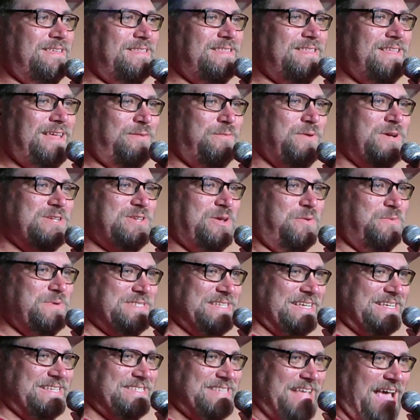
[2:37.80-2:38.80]
I wish I was
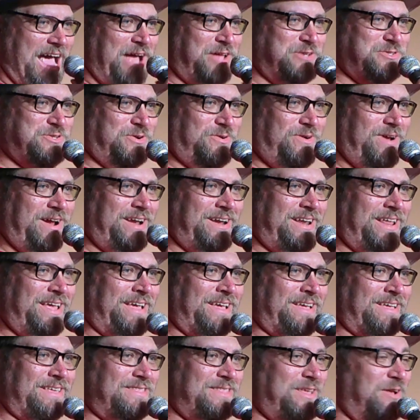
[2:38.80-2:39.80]

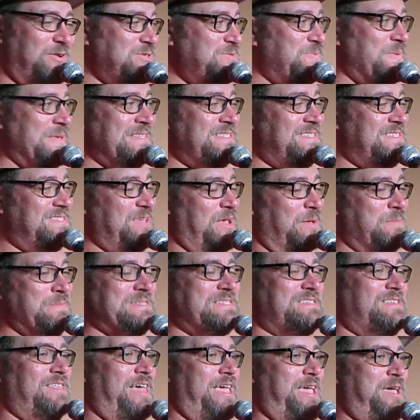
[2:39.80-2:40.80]
exaggerating. There's been some
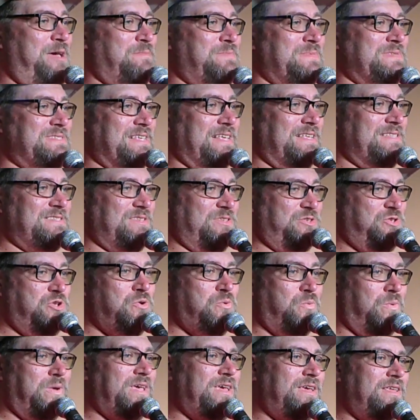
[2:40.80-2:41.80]
Slams that's, you
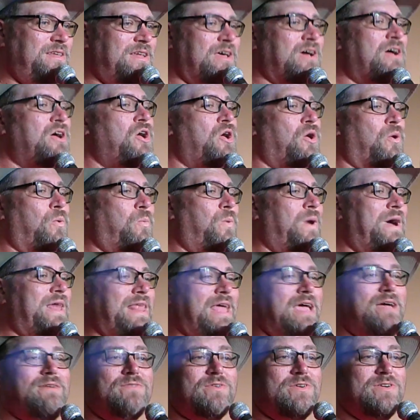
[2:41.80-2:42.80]
win
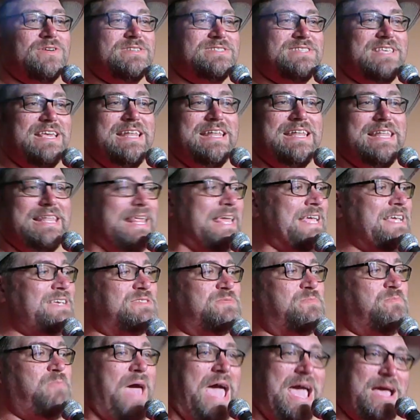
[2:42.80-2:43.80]
whatever is in
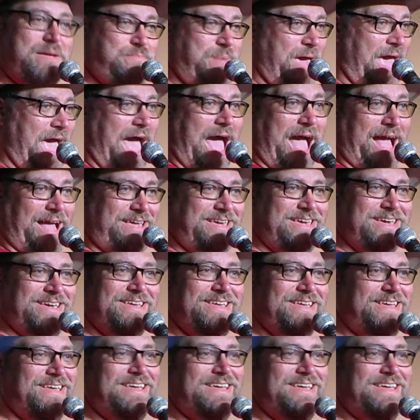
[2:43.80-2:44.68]
Link's backpack.